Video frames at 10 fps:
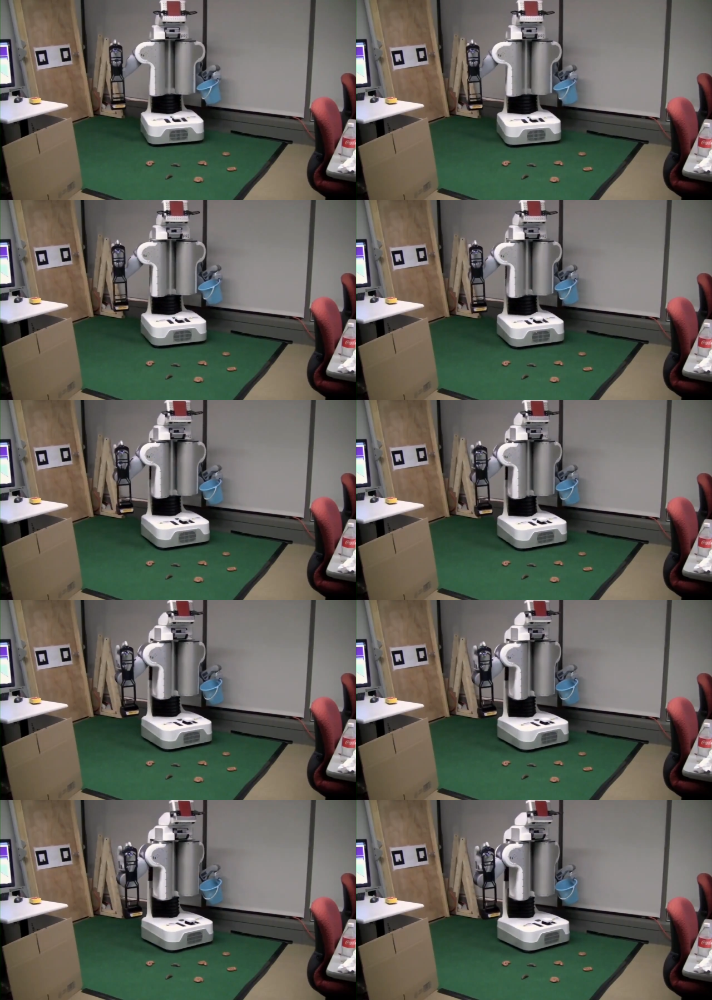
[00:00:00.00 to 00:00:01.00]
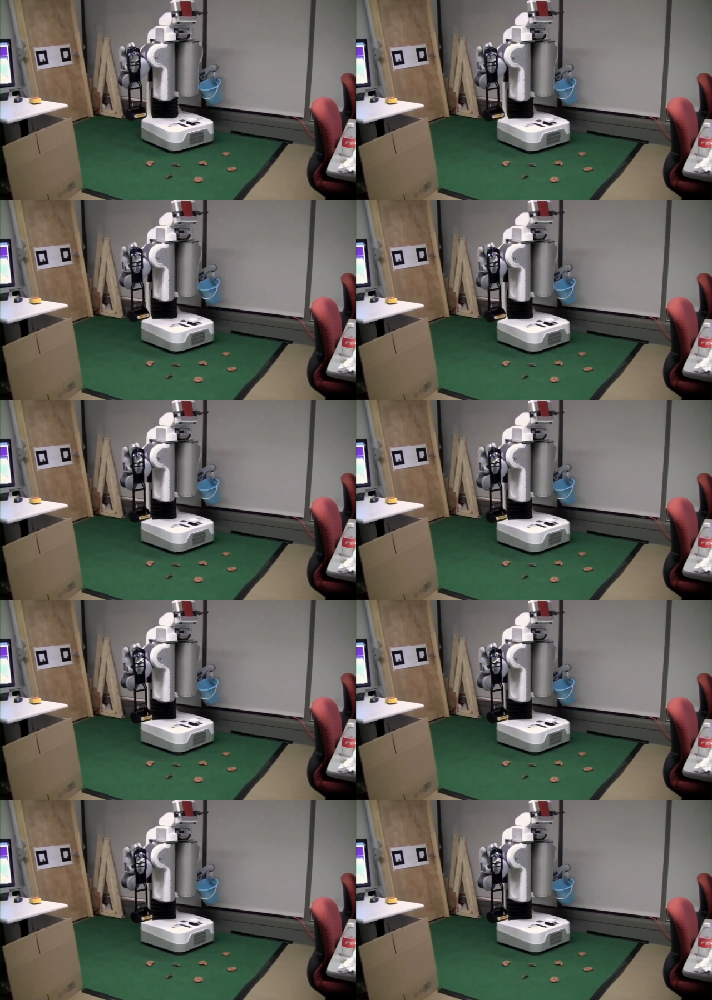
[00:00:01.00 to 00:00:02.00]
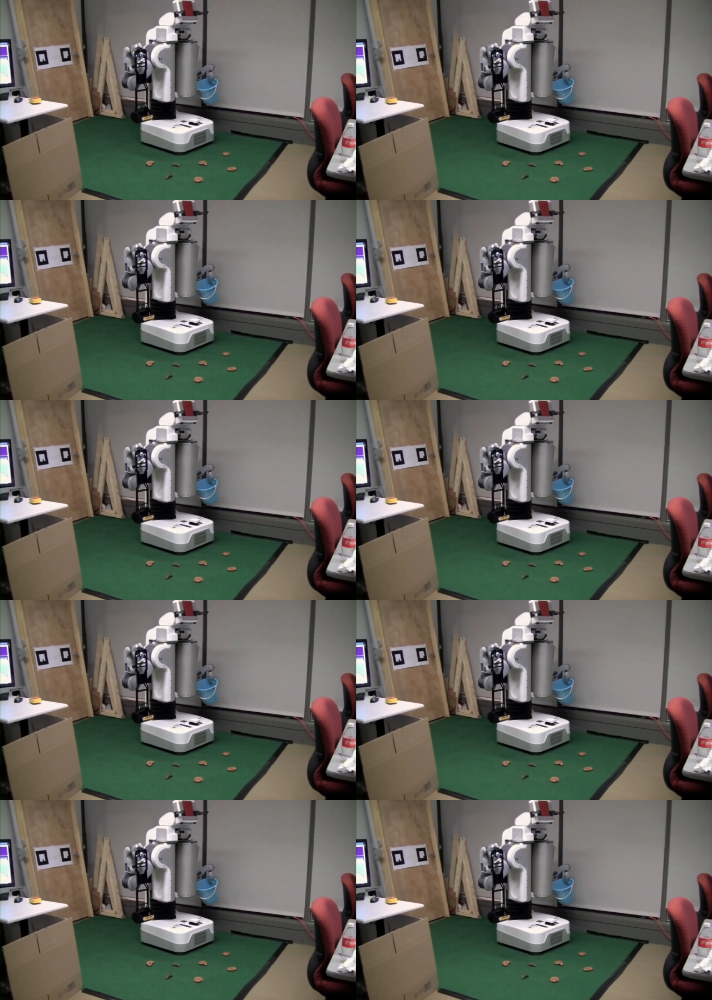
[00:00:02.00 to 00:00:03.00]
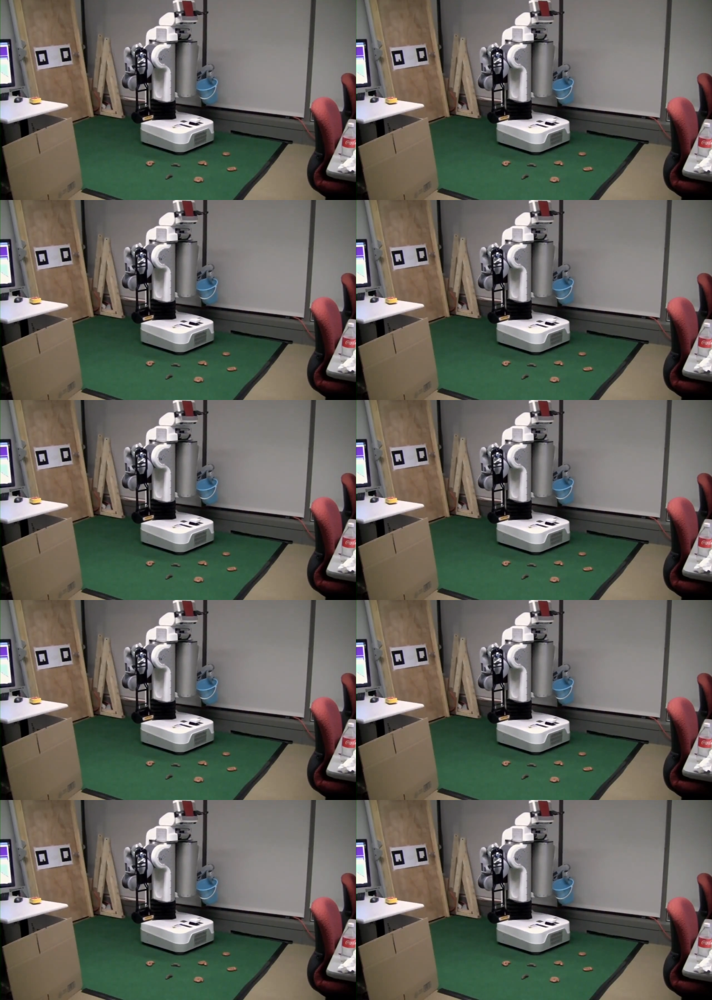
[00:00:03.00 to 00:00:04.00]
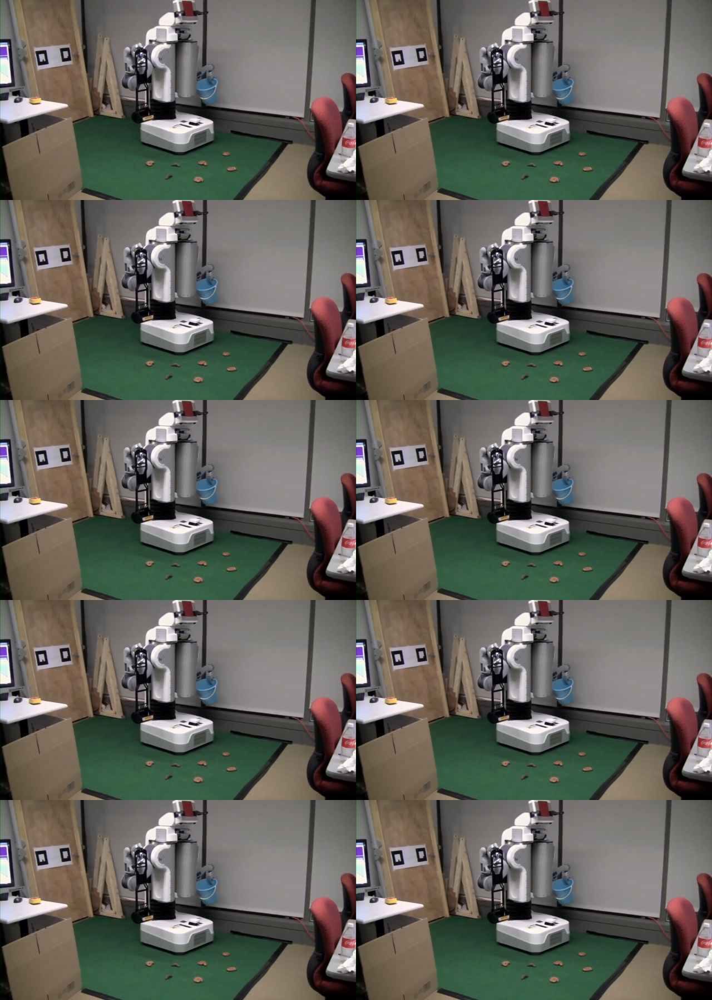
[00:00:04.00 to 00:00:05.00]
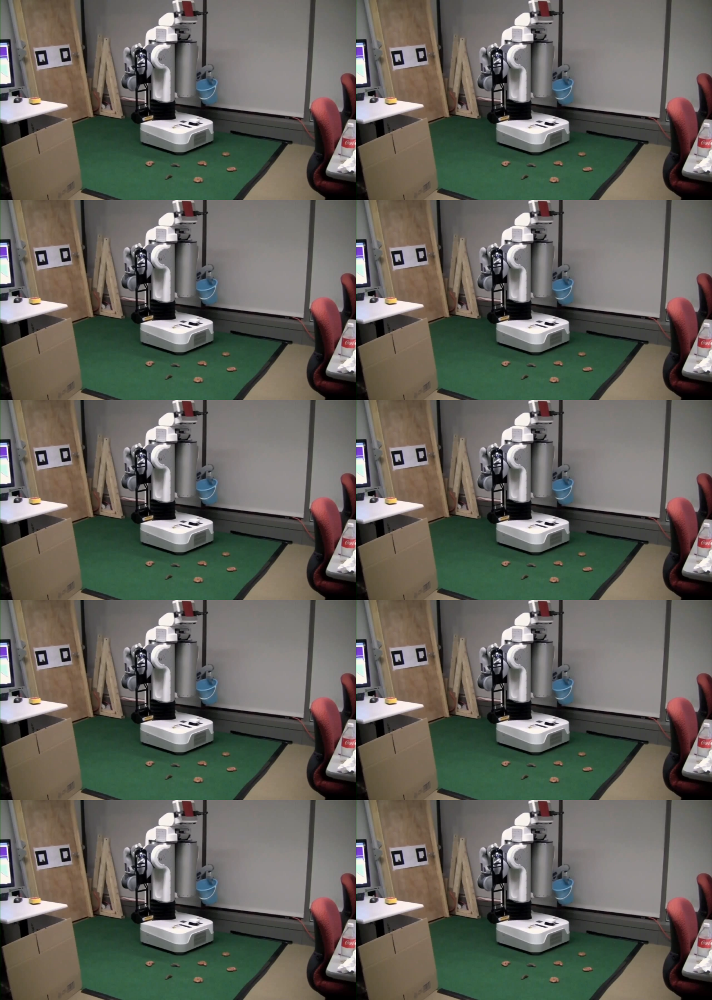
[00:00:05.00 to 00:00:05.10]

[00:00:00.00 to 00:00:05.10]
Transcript: Nobody's mouth can be seen.